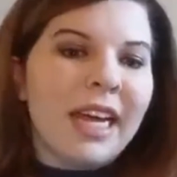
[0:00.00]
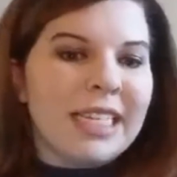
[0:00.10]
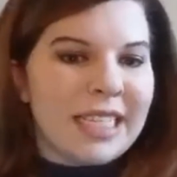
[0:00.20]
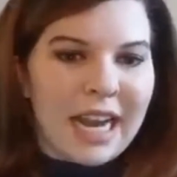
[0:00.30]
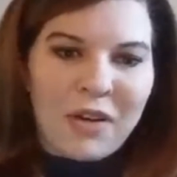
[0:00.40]
like
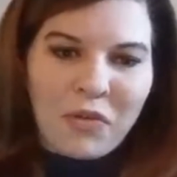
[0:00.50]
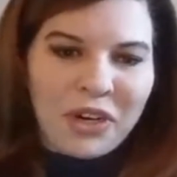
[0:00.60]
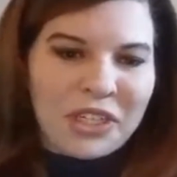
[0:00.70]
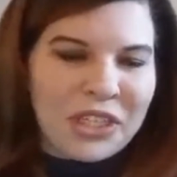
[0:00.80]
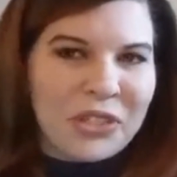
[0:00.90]
I said, I
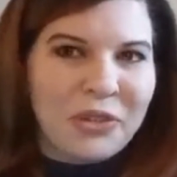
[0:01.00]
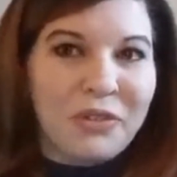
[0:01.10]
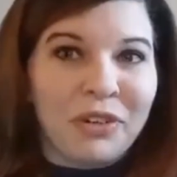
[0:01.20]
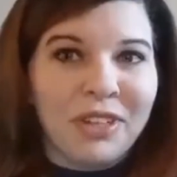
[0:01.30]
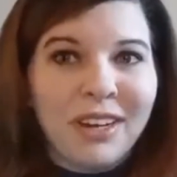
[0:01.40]
wanted to do
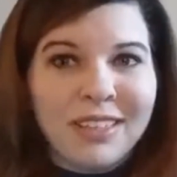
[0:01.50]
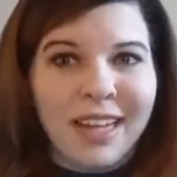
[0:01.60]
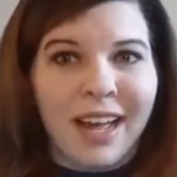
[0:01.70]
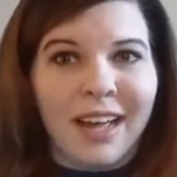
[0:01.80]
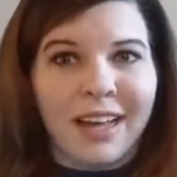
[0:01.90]
it for a long
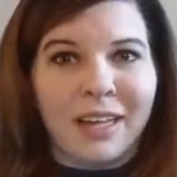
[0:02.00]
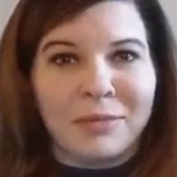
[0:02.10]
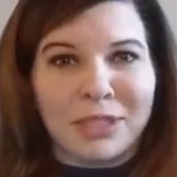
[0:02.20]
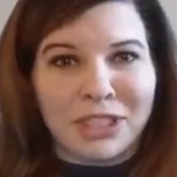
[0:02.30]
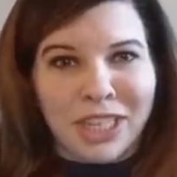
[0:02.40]

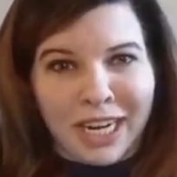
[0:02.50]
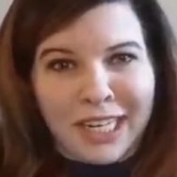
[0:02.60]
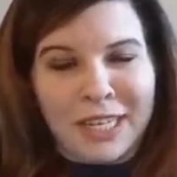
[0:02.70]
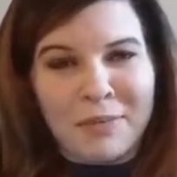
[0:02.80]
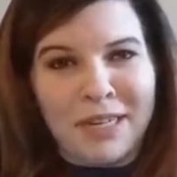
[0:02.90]
time to try
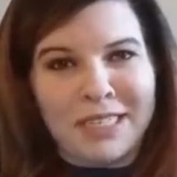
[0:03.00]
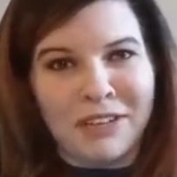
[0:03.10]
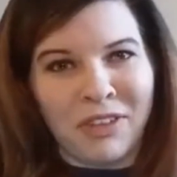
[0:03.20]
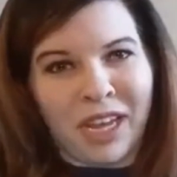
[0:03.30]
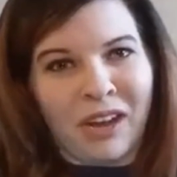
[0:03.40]
to keep
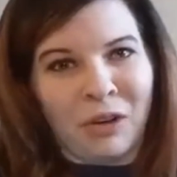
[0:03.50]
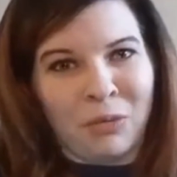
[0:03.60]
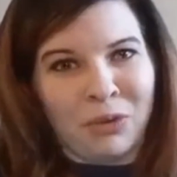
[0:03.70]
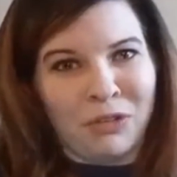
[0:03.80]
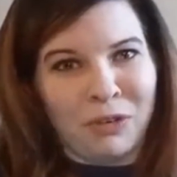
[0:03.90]
myself
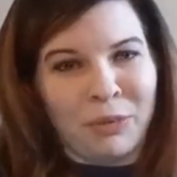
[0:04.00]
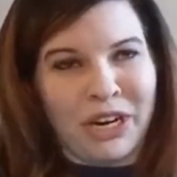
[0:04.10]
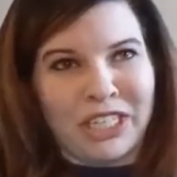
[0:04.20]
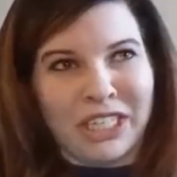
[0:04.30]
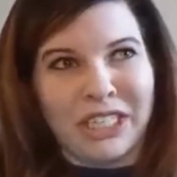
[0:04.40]
accountable for
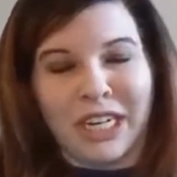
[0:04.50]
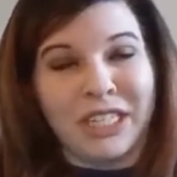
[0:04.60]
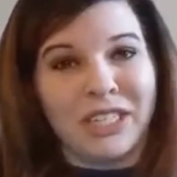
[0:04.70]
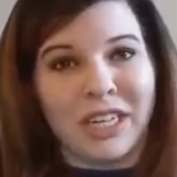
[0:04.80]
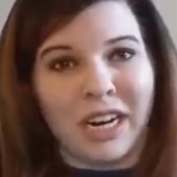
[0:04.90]
projects that
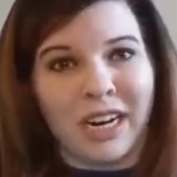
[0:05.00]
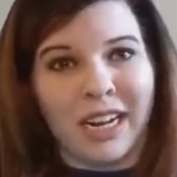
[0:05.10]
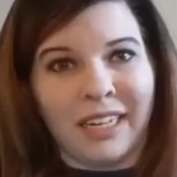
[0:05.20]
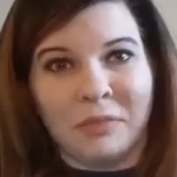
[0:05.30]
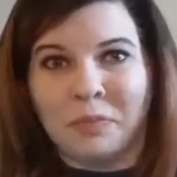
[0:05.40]
I start
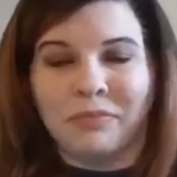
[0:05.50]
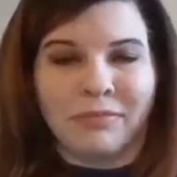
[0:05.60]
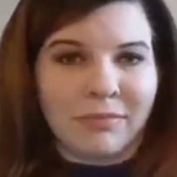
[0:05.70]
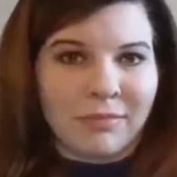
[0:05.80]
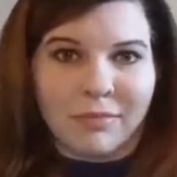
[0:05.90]
and
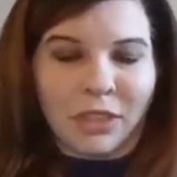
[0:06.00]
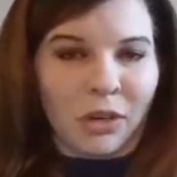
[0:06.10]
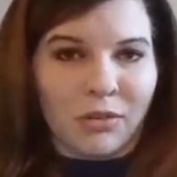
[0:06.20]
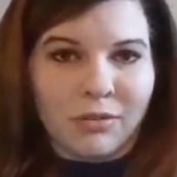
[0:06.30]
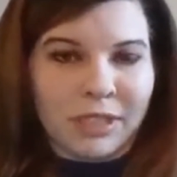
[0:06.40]

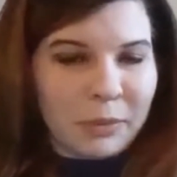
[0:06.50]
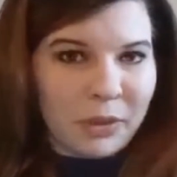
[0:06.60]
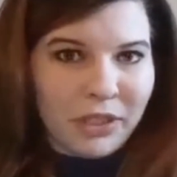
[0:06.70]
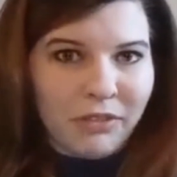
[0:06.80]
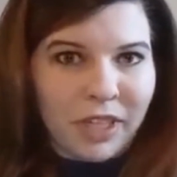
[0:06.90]
don't
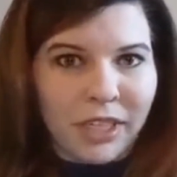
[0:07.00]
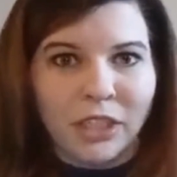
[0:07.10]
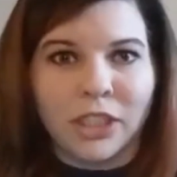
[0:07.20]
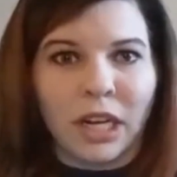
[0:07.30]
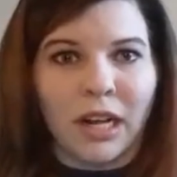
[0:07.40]
typically
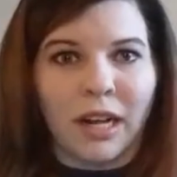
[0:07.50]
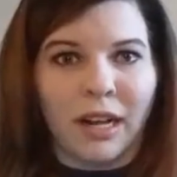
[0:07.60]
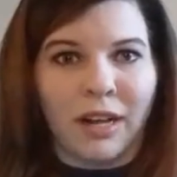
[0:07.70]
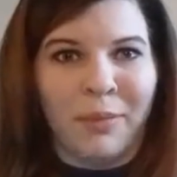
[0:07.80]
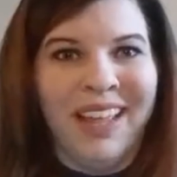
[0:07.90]
finish.
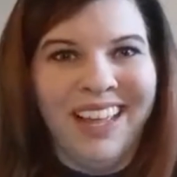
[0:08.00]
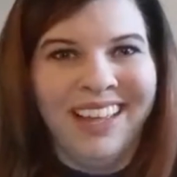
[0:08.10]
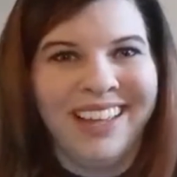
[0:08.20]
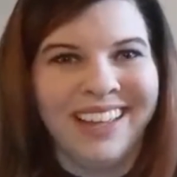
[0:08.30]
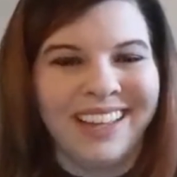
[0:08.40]
Um,
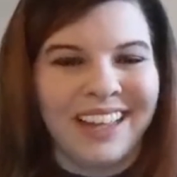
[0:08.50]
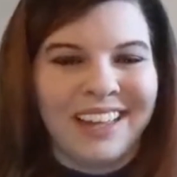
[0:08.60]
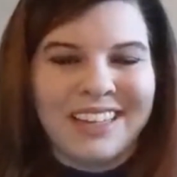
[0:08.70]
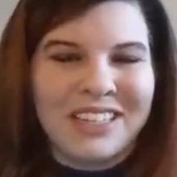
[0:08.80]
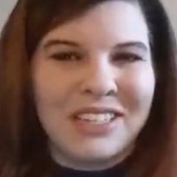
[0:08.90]

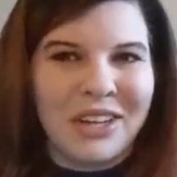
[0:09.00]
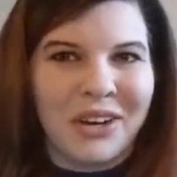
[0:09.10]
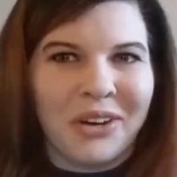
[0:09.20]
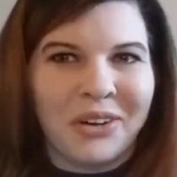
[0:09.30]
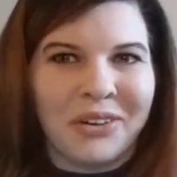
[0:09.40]

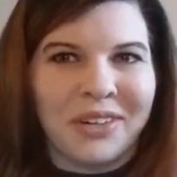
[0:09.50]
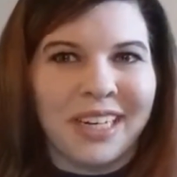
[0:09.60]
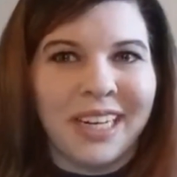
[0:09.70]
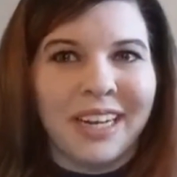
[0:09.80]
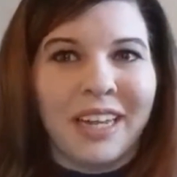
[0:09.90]
so
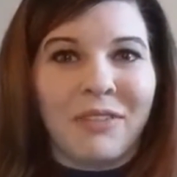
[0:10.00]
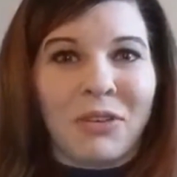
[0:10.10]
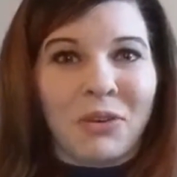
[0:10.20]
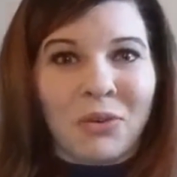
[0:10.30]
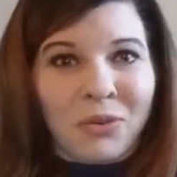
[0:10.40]

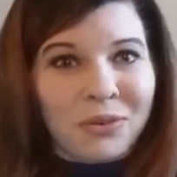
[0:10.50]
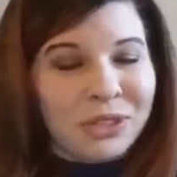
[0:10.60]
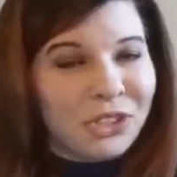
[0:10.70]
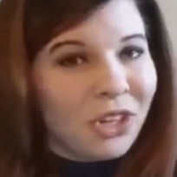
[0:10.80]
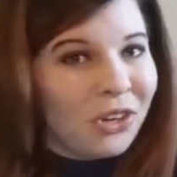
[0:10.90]
if you
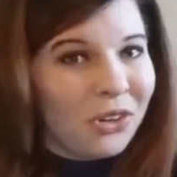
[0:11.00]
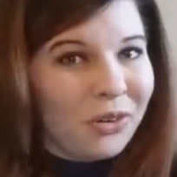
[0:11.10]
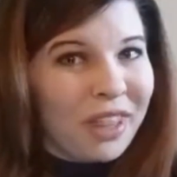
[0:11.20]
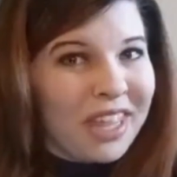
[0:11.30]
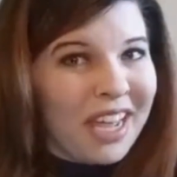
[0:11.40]

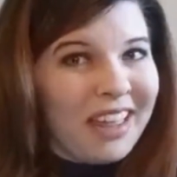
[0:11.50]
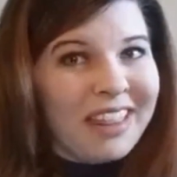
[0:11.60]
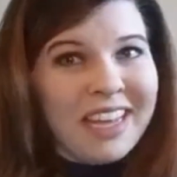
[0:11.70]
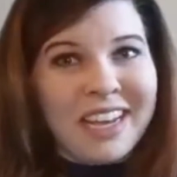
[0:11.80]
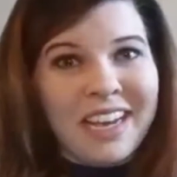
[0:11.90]
struggle with that
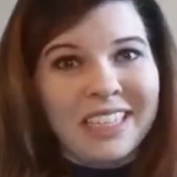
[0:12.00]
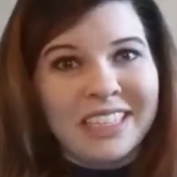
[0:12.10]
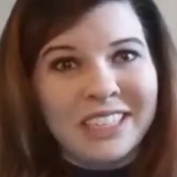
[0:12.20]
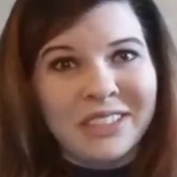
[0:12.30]
like I